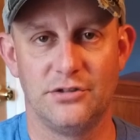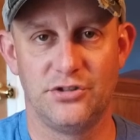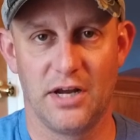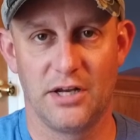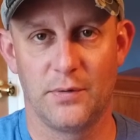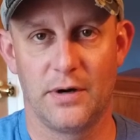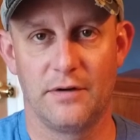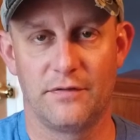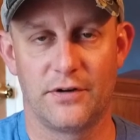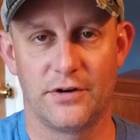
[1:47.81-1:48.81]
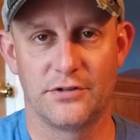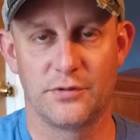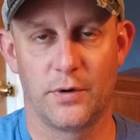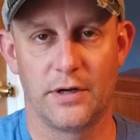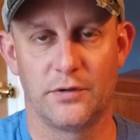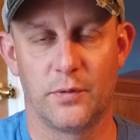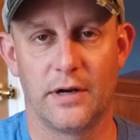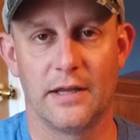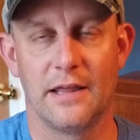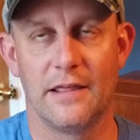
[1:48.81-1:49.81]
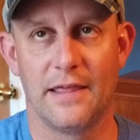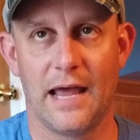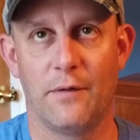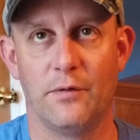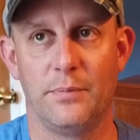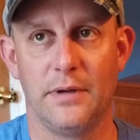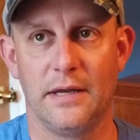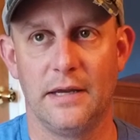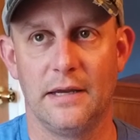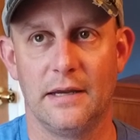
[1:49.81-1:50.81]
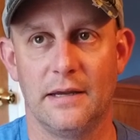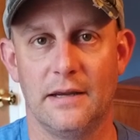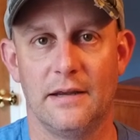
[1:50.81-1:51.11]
January 1st, 2020. That would be